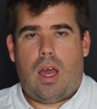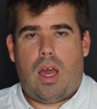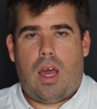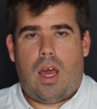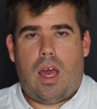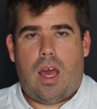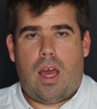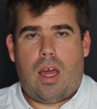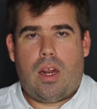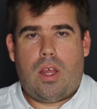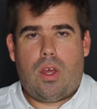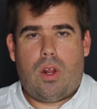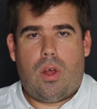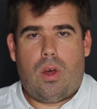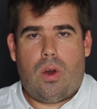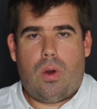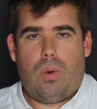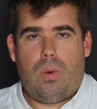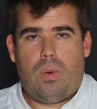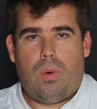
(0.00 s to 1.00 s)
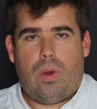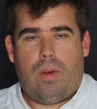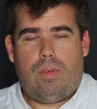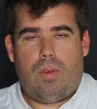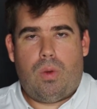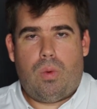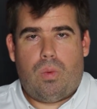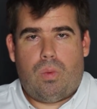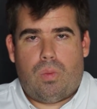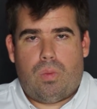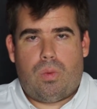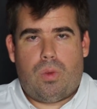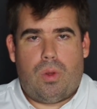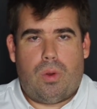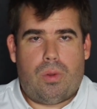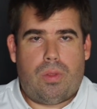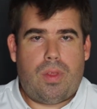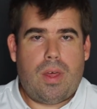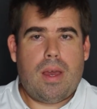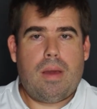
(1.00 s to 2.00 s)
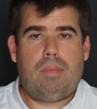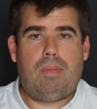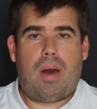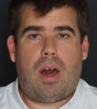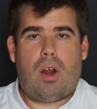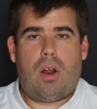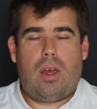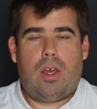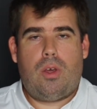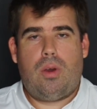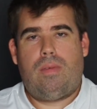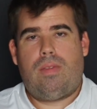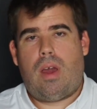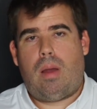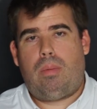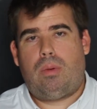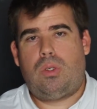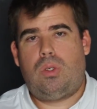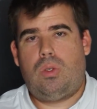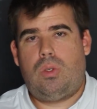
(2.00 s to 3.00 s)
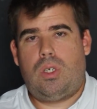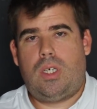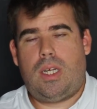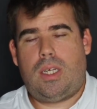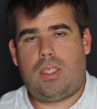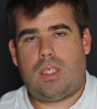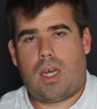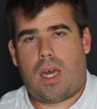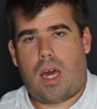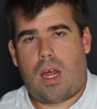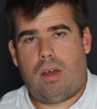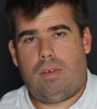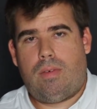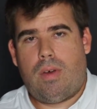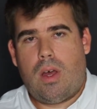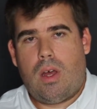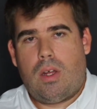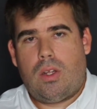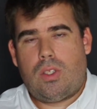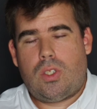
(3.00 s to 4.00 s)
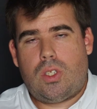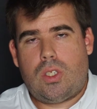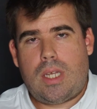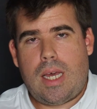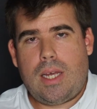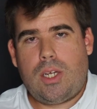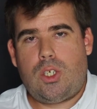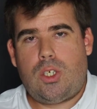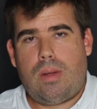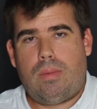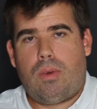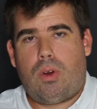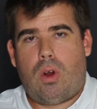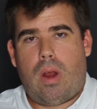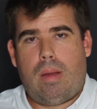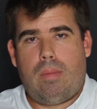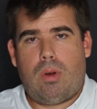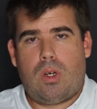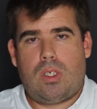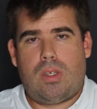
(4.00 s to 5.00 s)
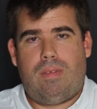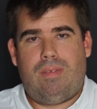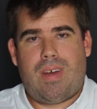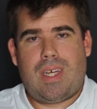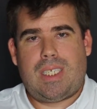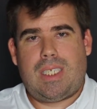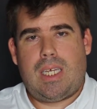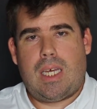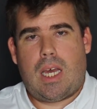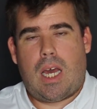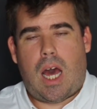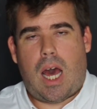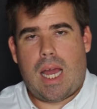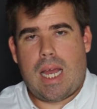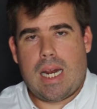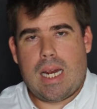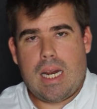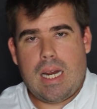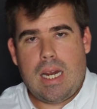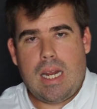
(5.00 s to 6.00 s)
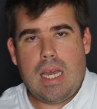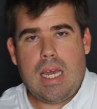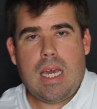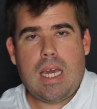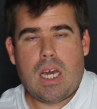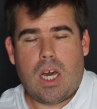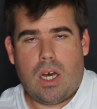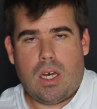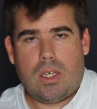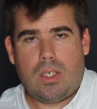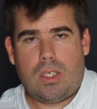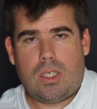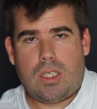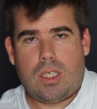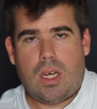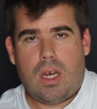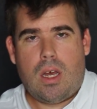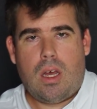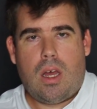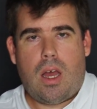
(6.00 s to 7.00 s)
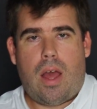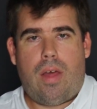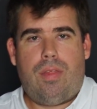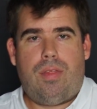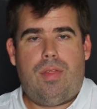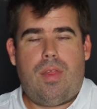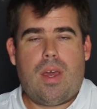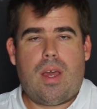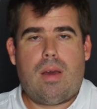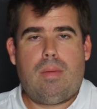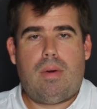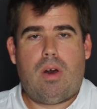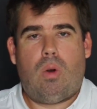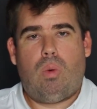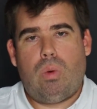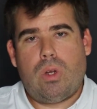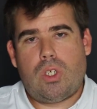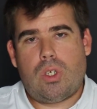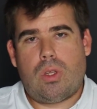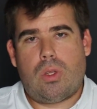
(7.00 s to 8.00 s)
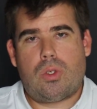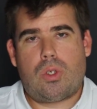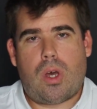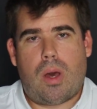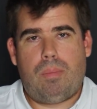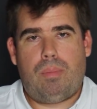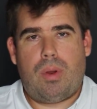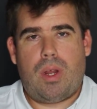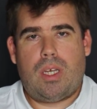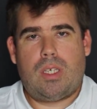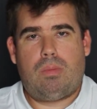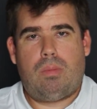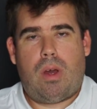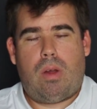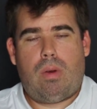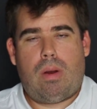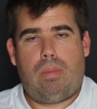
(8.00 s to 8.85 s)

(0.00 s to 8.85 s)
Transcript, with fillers: And, you know, if you think about it, you have the opportunity to kind of take Jim Cramer's investing ideas and think about which of those companies might